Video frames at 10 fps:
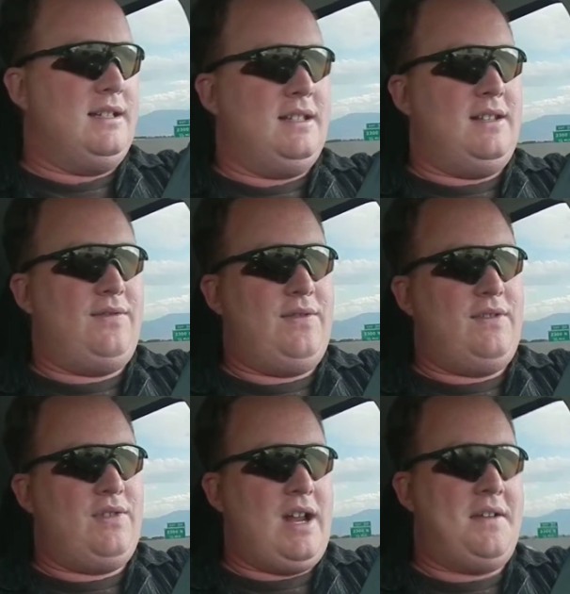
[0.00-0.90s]

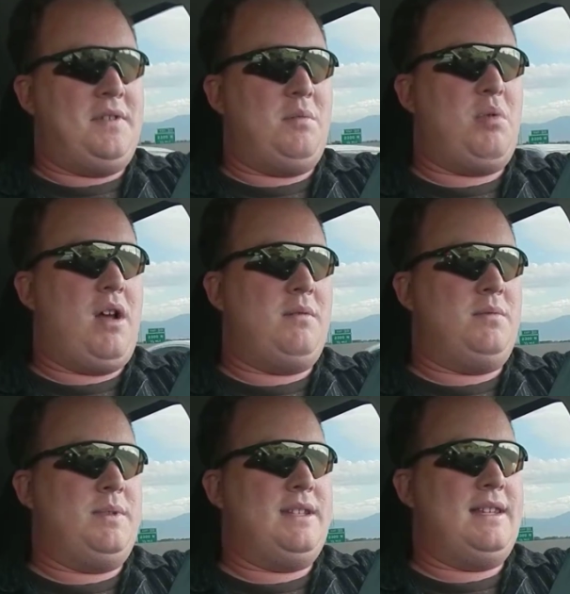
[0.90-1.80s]
if you're having a
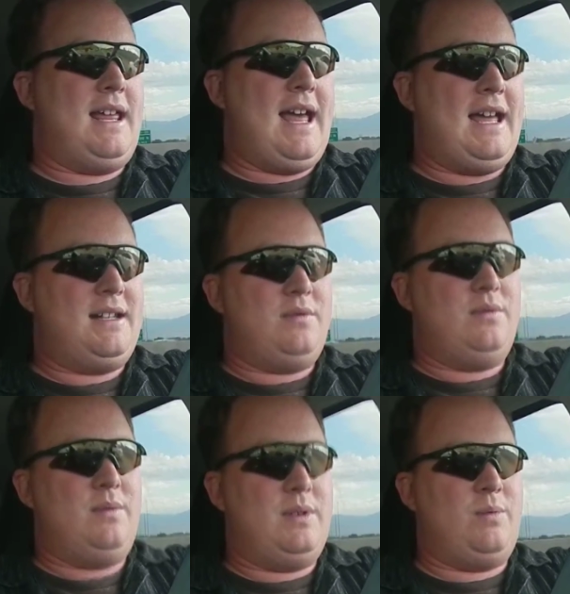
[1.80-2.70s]
problem with that,
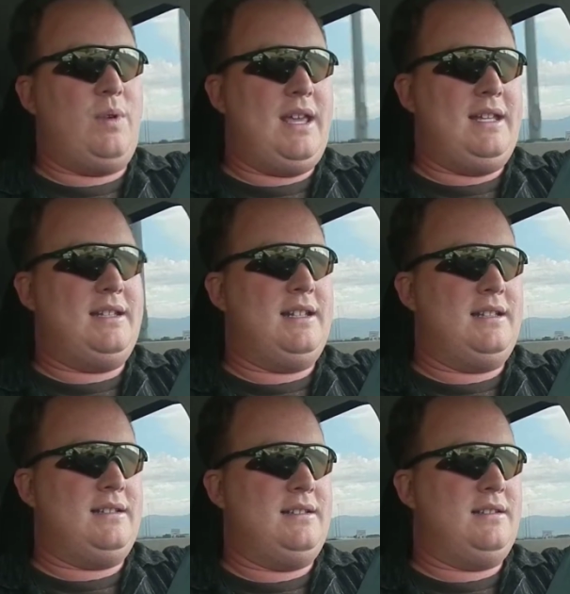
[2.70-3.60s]
with weight,
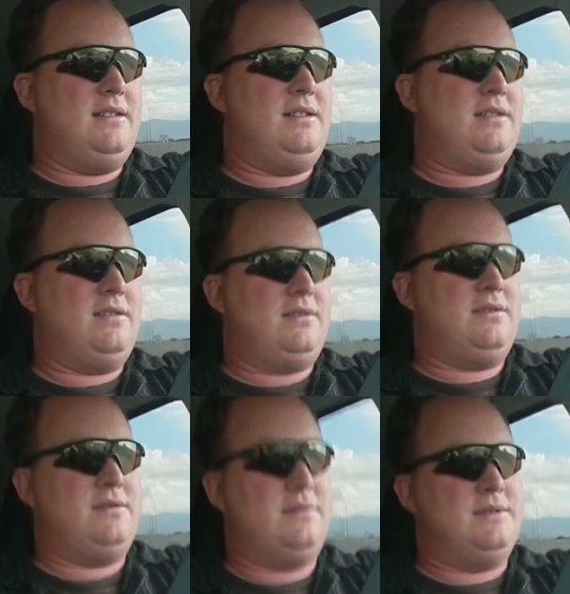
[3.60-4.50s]
and
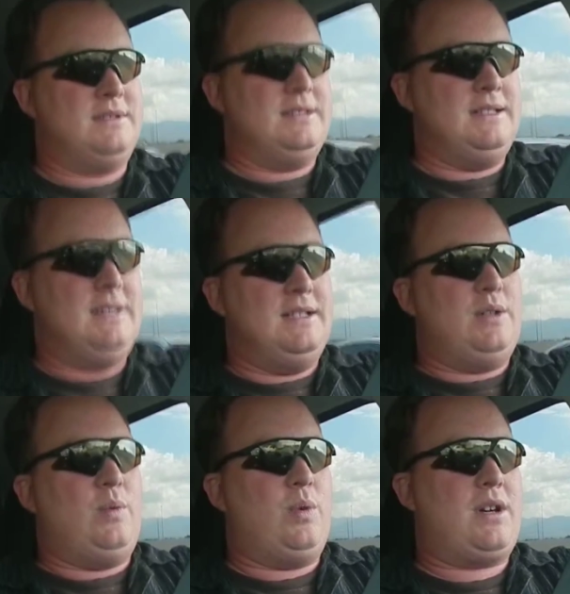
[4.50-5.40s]
you're
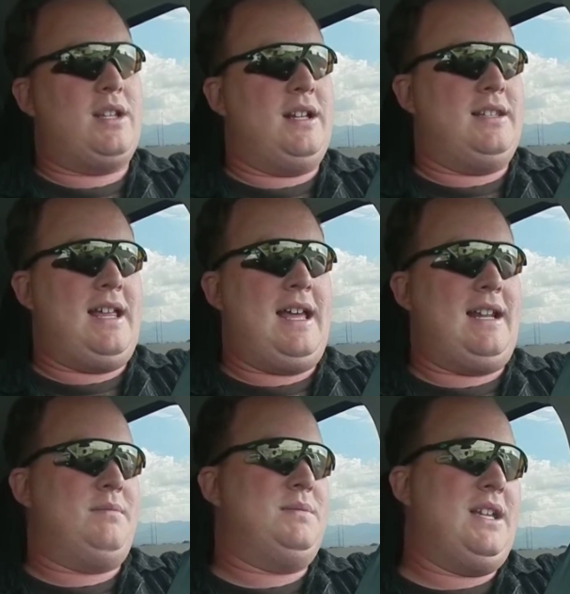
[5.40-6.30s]
working on that,
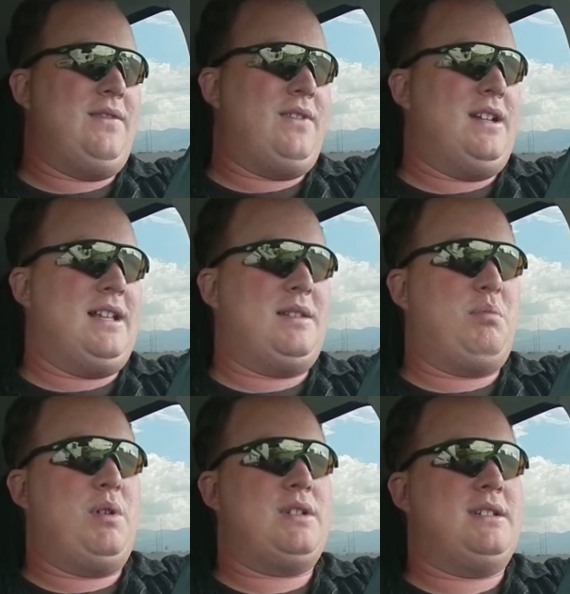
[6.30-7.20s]
I'm definitely not the
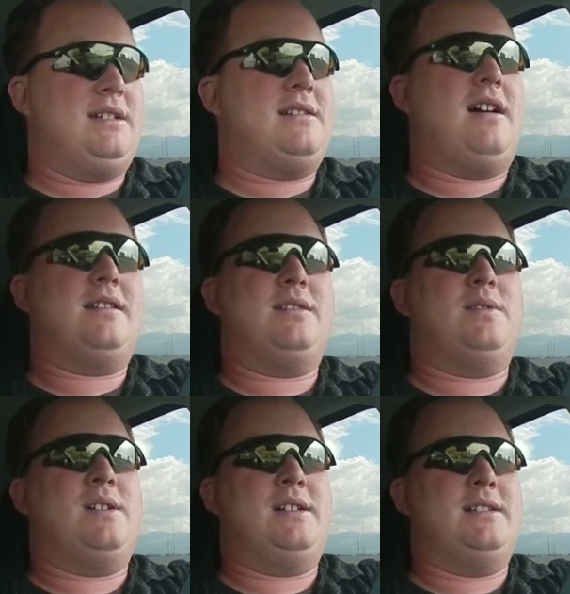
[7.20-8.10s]
person to talk to
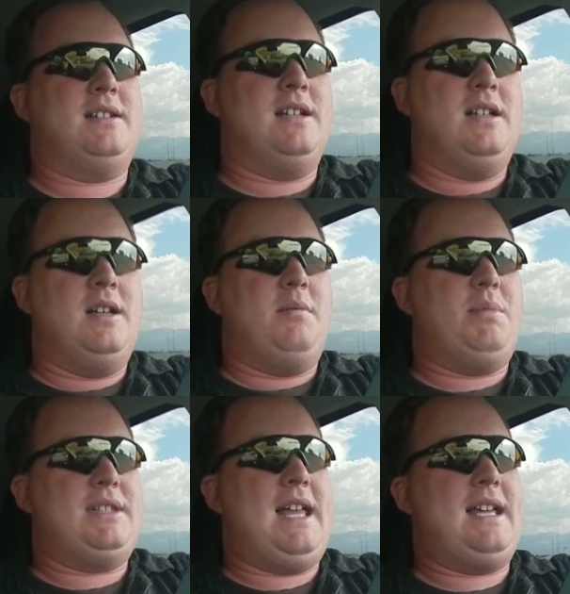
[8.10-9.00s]
on it.
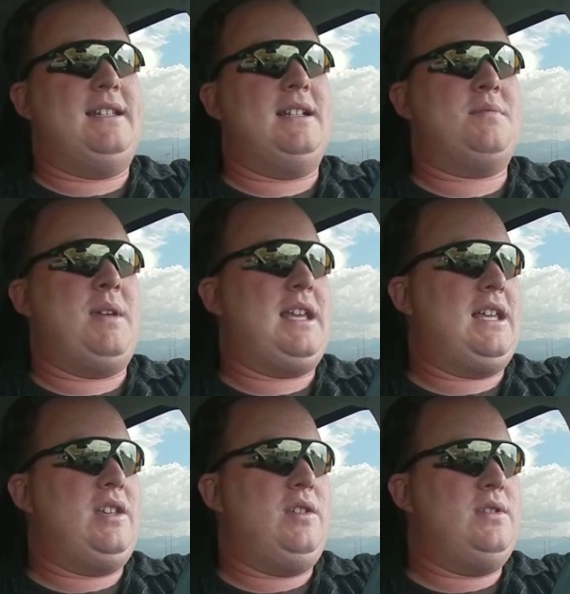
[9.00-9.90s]
But that does make a
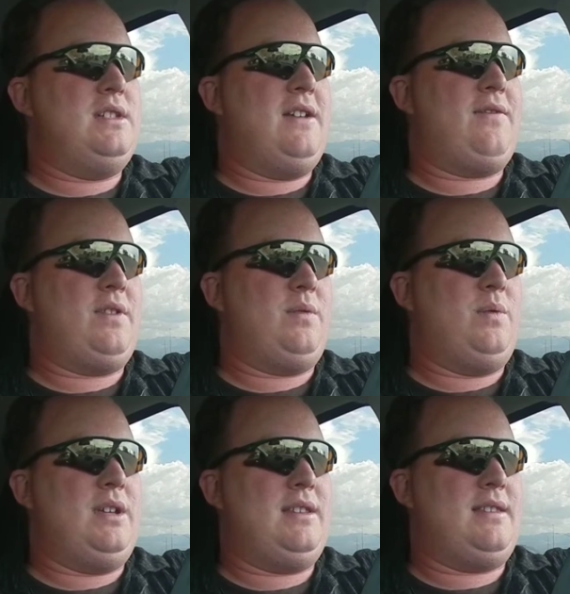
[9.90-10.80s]
huge difference
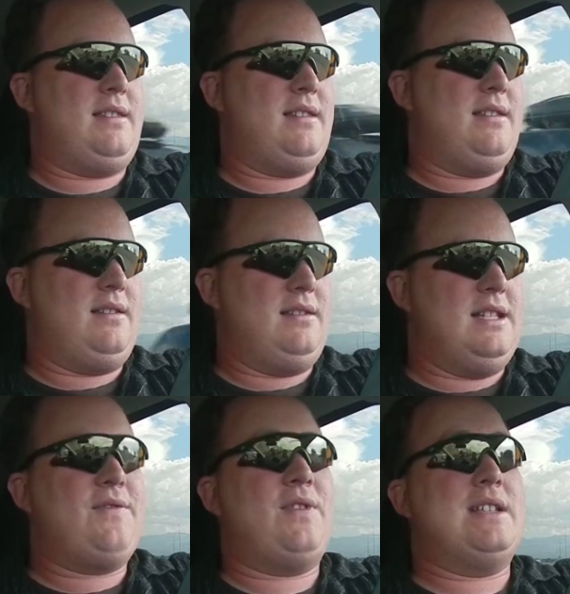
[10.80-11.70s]

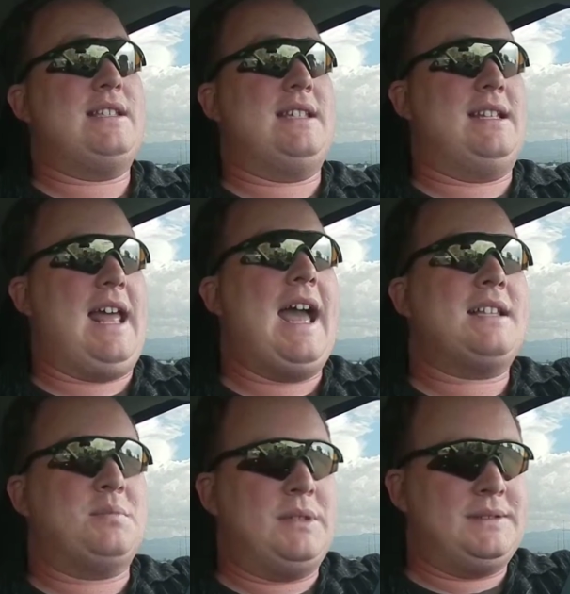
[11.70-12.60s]
in
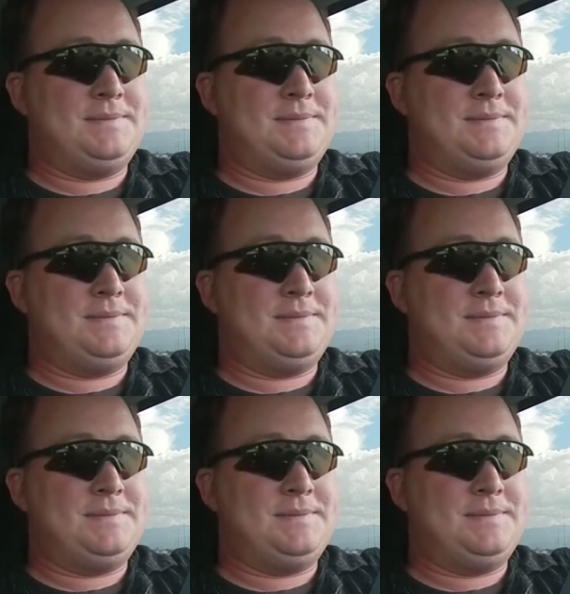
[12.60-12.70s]
asthma,